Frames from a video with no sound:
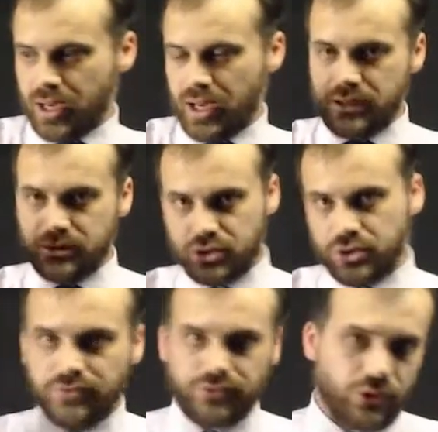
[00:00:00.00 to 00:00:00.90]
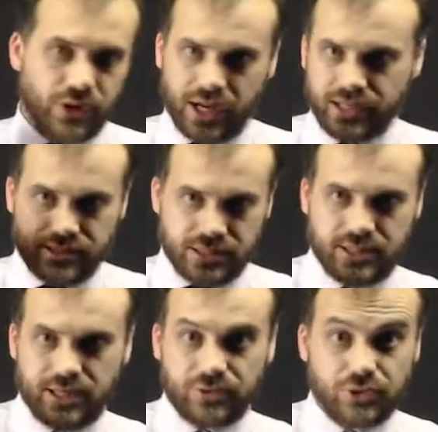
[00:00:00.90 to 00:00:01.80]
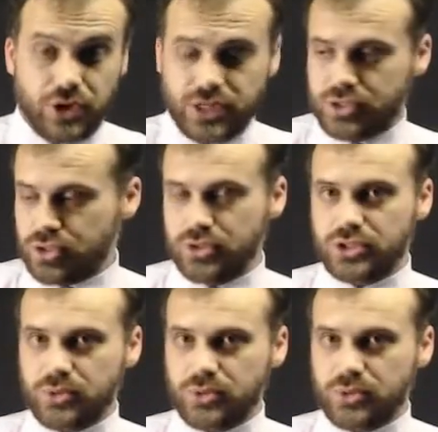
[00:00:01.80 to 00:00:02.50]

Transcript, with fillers: uh, two, four, eight, sixteen, thirty-two.